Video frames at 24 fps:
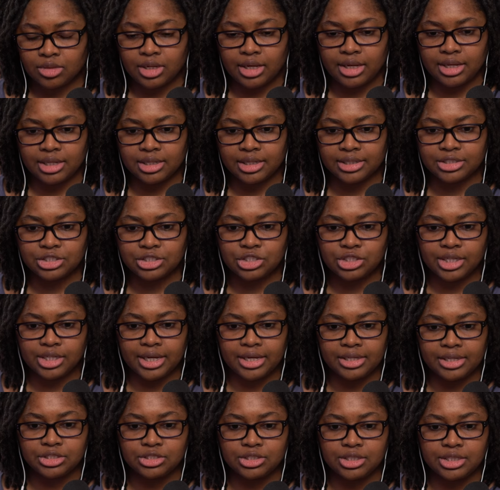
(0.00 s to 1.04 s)
and let's
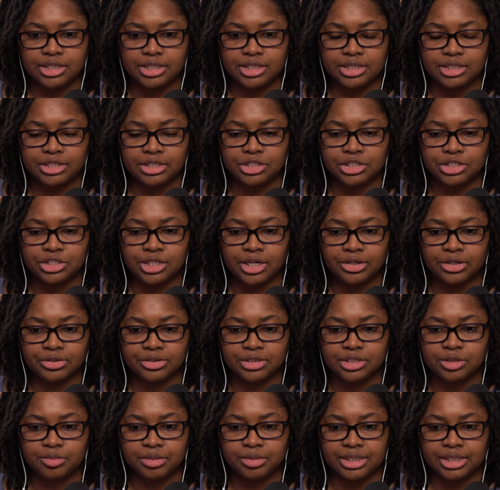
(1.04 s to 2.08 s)
change the shutter
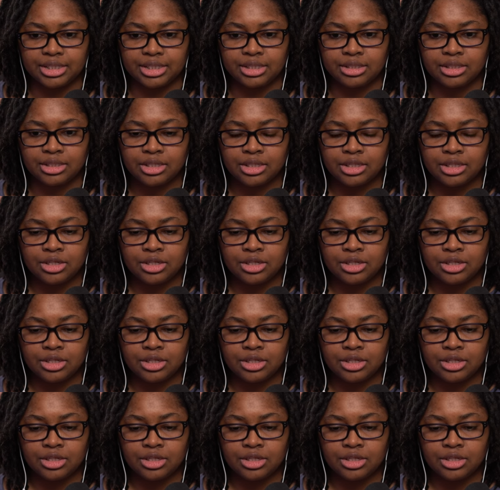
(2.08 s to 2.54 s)
speed